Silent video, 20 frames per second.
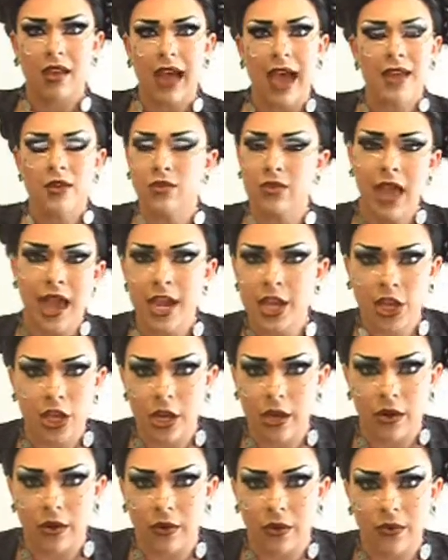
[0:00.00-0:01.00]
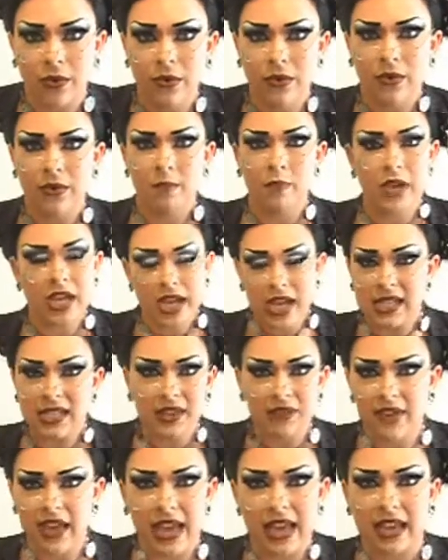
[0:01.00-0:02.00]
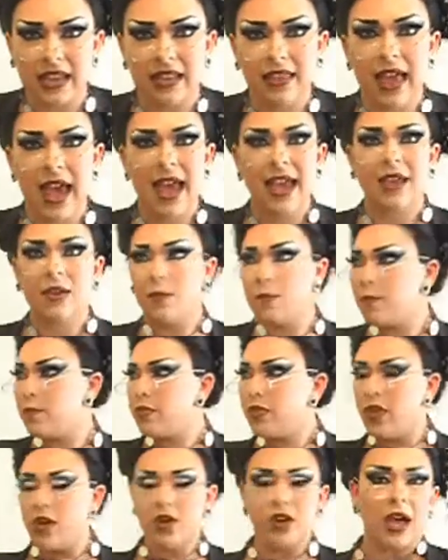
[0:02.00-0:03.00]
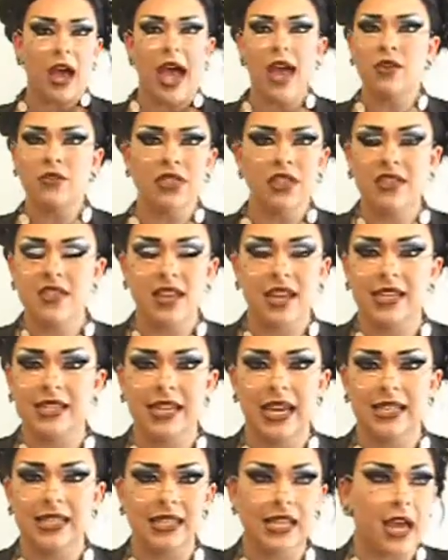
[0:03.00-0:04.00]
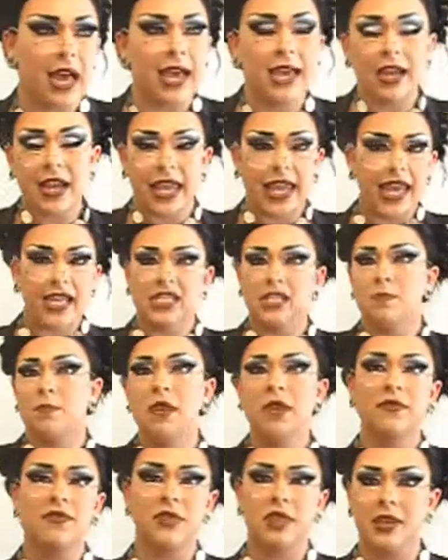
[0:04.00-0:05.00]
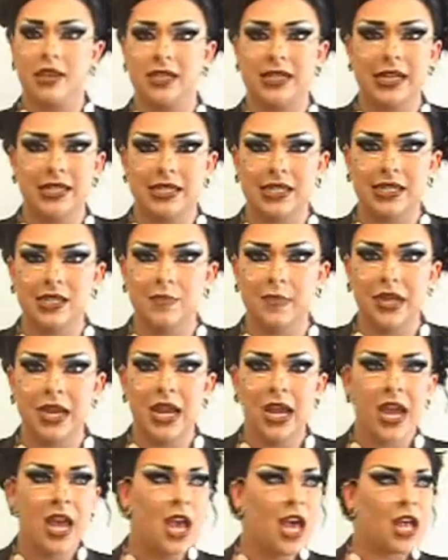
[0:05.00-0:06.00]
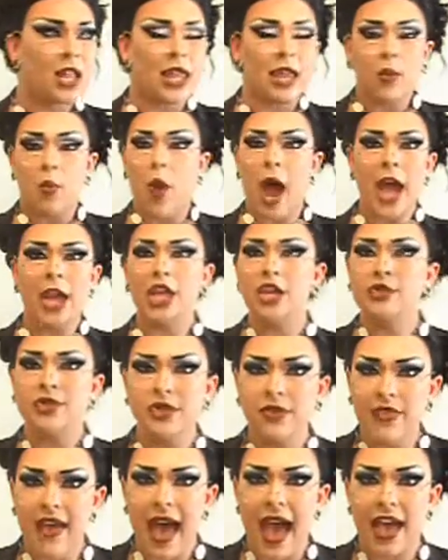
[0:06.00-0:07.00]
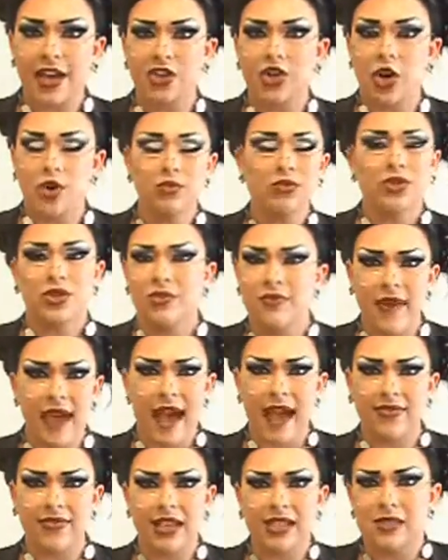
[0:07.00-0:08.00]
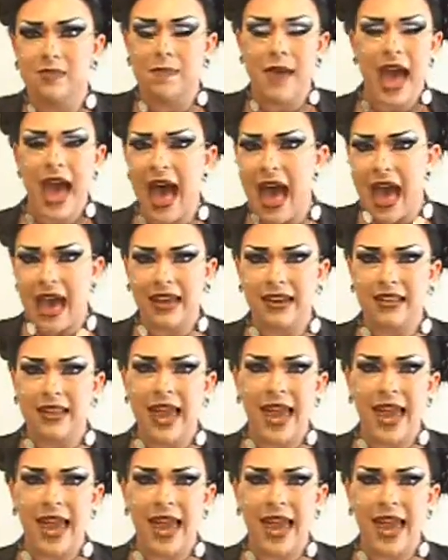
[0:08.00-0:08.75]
I don't like you because of it. Like, I don't think I can't speak for the contestants, but like, why do you do that? Don't do that. That's bad.